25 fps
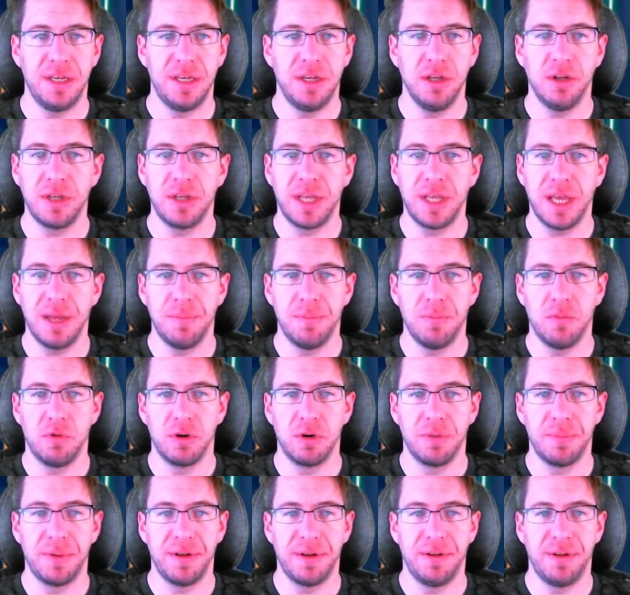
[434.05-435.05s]
you'll get
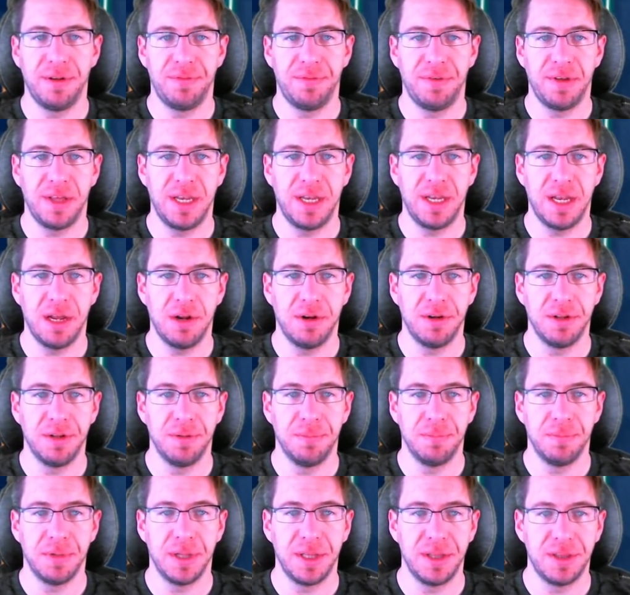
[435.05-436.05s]
more benefit out
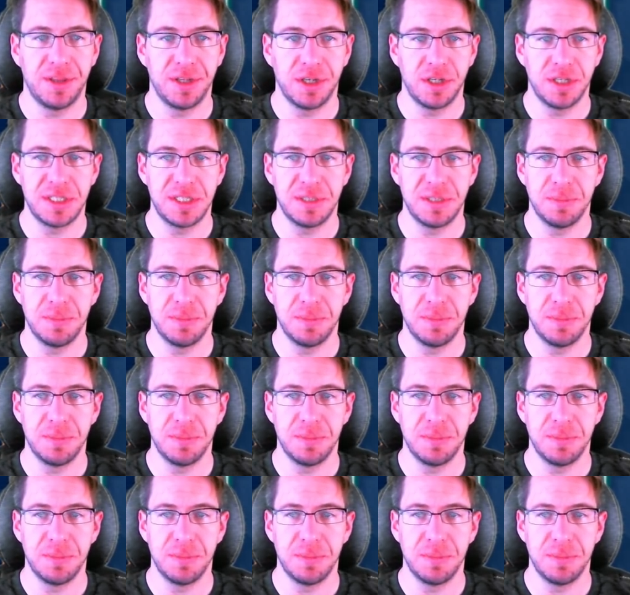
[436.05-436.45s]
of Bloodthirst